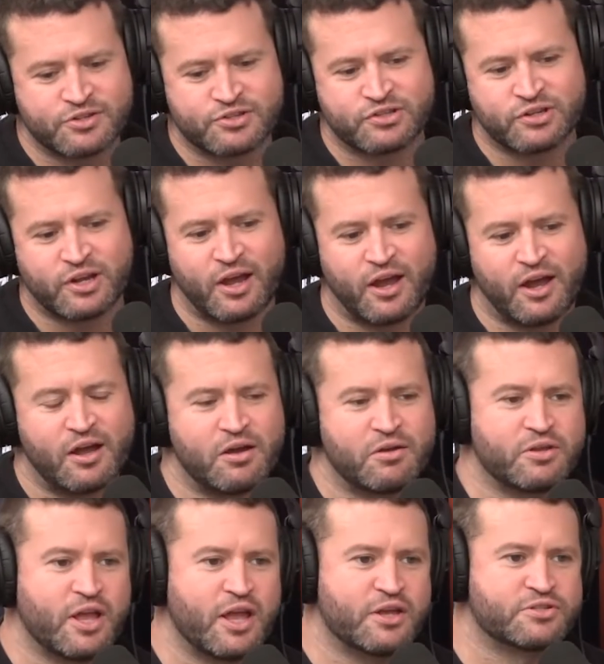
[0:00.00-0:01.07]
so
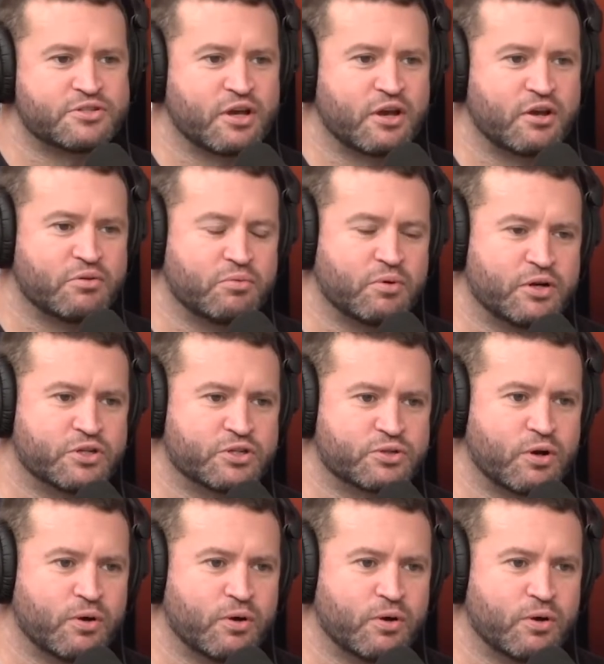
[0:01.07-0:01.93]
I just